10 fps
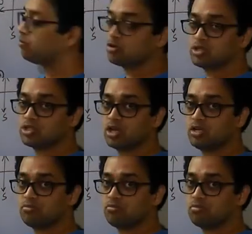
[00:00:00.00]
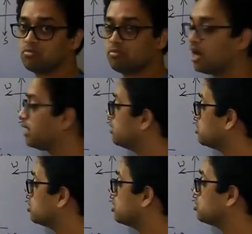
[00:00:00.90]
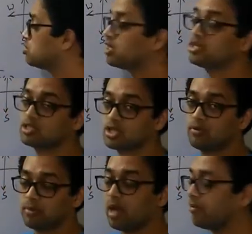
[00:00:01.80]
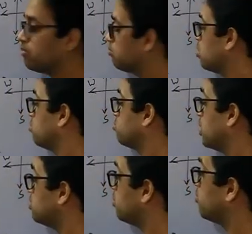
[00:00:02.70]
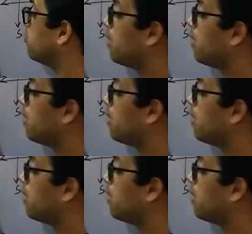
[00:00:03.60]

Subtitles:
position minus change in the initial, the change between